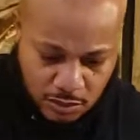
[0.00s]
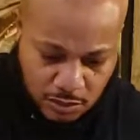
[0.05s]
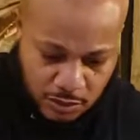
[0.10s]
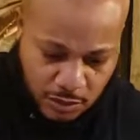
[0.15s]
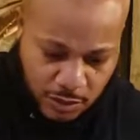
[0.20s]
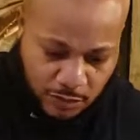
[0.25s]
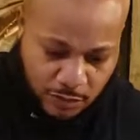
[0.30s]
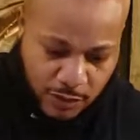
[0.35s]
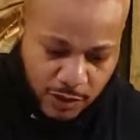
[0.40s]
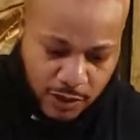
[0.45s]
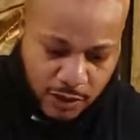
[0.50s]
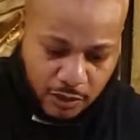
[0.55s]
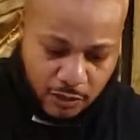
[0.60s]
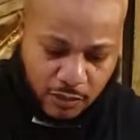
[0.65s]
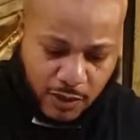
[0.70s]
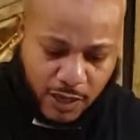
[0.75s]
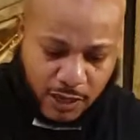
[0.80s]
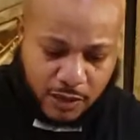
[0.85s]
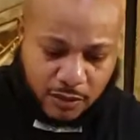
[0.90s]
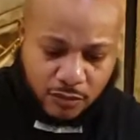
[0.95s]
ready to
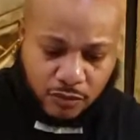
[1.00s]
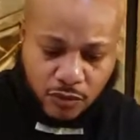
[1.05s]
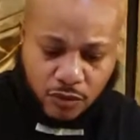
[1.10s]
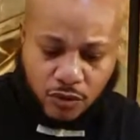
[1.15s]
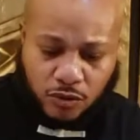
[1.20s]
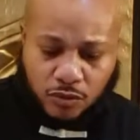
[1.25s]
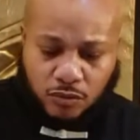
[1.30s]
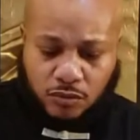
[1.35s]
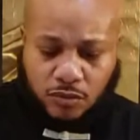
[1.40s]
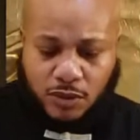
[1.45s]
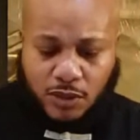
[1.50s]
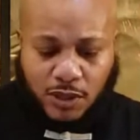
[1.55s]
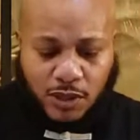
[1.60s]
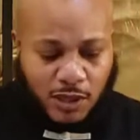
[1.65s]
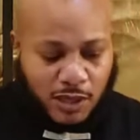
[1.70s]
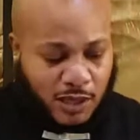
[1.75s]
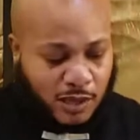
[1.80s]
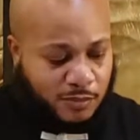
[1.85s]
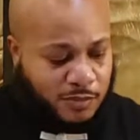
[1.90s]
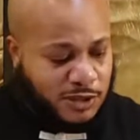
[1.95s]
rock and roll.
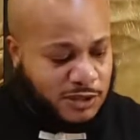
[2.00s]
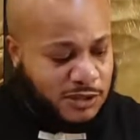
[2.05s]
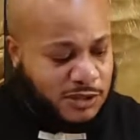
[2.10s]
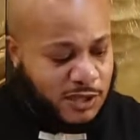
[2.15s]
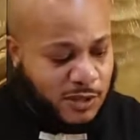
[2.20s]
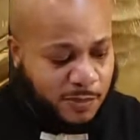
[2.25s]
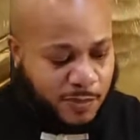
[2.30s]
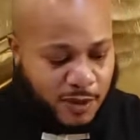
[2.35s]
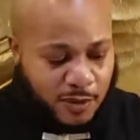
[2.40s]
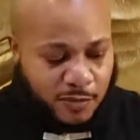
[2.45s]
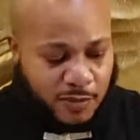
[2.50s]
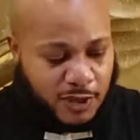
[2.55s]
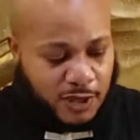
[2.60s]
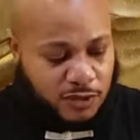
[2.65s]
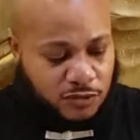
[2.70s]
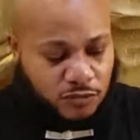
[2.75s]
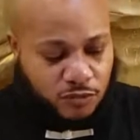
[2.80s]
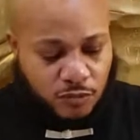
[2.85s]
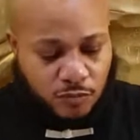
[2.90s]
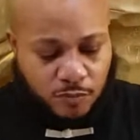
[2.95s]
And I'm just dipping them in this
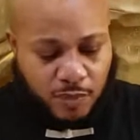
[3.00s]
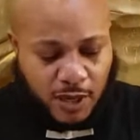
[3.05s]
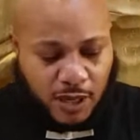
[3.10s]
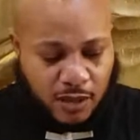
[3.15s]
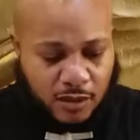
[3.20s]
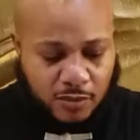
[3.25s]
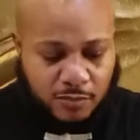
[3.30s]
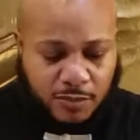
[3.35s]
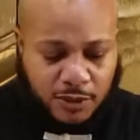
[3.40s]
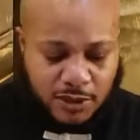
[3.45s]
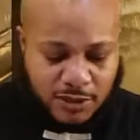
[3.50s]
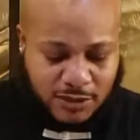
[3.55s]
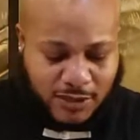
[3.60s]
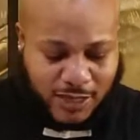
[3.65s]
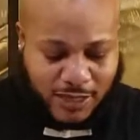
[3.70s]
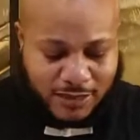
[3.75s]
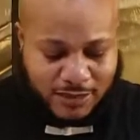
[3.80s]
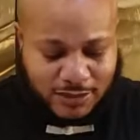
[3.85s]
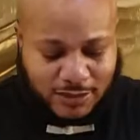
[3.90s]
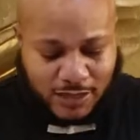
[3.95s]
rooting powder because, like
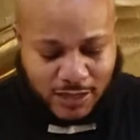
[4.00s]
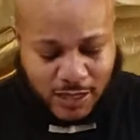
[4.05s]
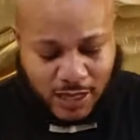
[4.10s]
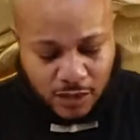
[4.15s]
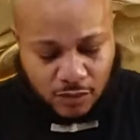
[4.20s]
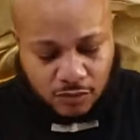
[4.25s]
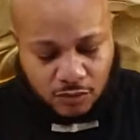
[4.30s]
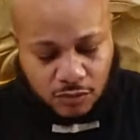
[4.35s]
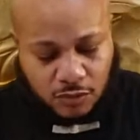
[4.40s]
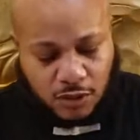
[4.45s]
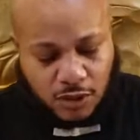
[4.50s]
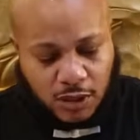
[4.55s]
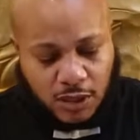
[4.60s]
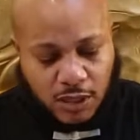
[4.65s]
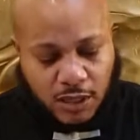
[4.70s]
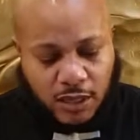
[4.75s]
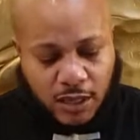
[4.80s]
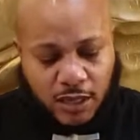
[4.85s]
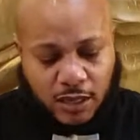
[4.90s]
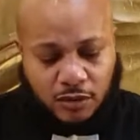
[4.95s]
I said, I
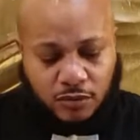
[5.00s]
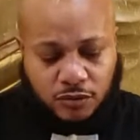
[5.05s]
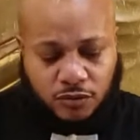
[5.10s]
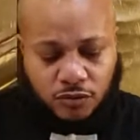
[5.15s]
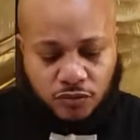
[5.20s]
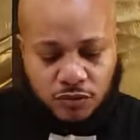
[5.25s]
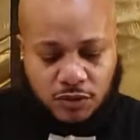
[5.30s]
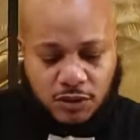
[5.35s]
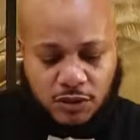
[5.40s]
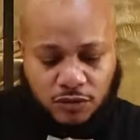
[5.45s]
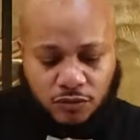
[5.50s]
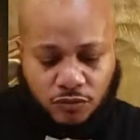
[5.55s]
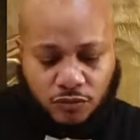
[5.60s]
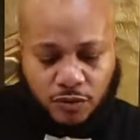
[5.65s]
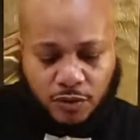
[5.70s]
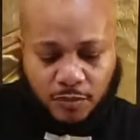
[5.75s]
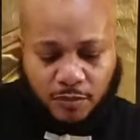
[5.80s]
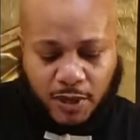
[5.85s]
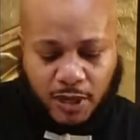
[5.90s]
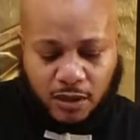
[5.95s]
don't use this
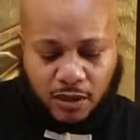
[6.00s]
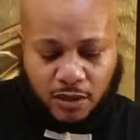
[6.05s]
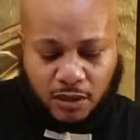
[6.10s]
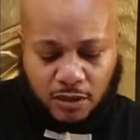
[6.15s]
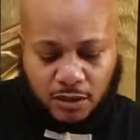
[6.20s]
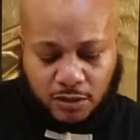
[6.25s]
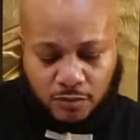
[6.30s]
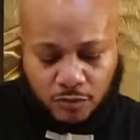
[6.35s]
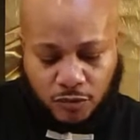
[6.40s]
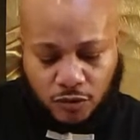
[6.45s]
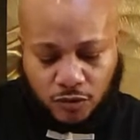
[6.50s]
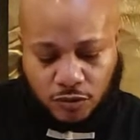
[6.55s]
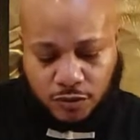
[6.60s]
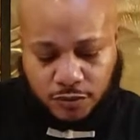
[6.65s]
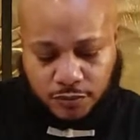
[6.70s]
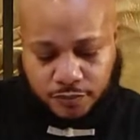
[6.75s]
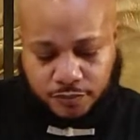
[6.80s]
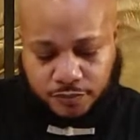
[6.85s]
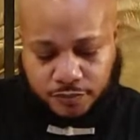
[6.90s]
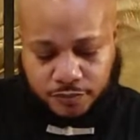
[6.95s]
rooting powder anymore.
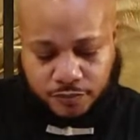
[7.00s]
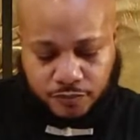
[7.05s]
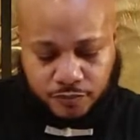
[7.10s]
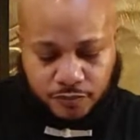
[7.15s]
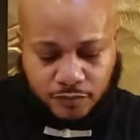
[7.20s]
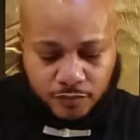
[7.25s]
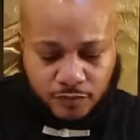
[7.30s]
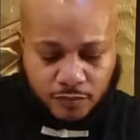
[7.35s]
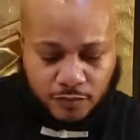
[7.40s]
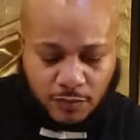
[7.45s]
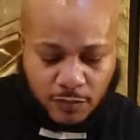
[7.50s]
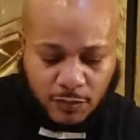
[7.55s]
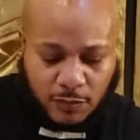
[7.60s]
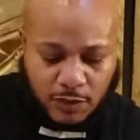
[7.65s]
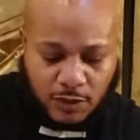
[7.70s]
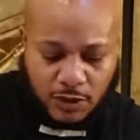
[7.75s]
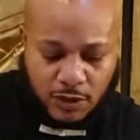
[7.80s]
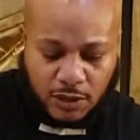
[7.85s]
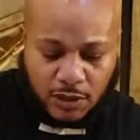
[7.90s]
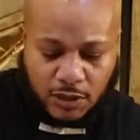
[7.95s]

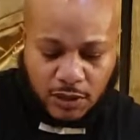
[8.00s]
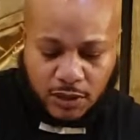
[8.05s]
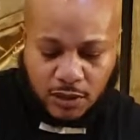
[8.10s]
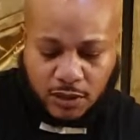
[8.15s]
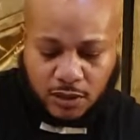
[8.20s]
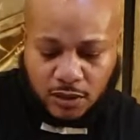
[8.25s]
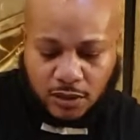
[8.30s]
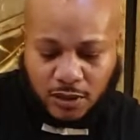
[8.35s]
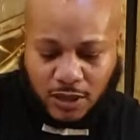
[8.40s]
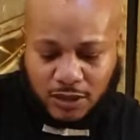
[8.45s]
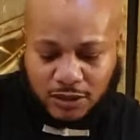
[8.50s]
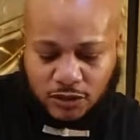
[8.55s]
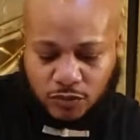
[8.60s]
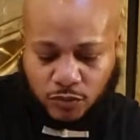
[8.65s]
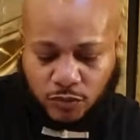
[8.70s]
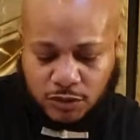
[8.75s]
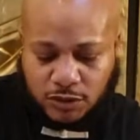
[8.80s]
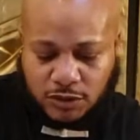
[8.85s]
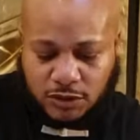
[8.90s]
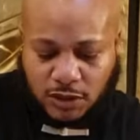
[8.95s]
I
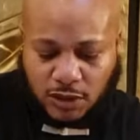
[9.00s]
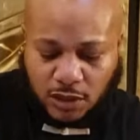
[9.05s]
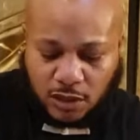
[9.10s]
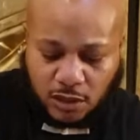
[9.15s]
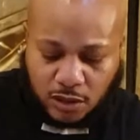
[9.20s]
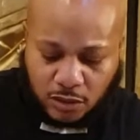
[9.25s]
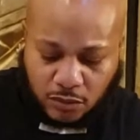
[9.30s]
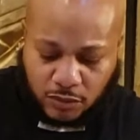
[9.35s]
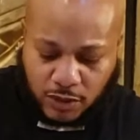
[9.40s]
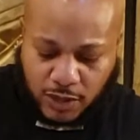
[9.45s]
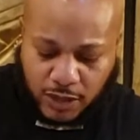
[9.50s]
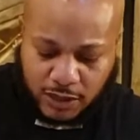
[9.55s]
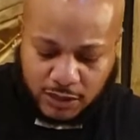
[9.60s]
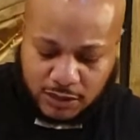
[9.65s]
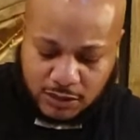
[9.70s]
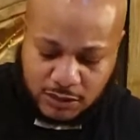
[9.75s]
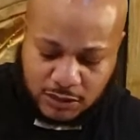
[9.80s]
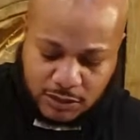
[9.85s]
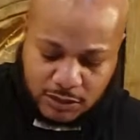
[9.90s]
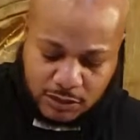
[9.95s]
switched to the
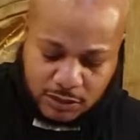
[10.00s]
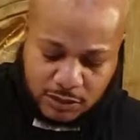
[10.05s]
Clonex,